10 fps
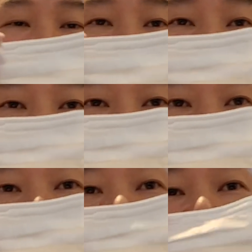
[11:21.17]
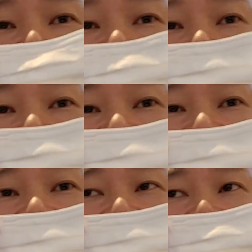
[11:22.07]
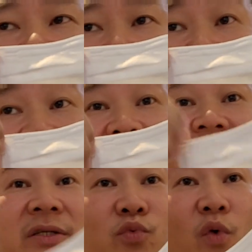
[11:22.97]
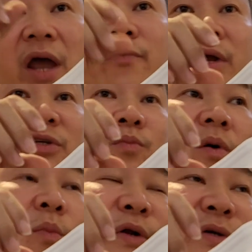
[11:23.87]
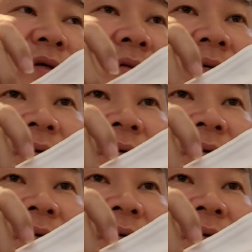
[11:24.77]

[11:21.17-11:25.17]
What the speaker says: One thing, of course, the virus is very small molecule,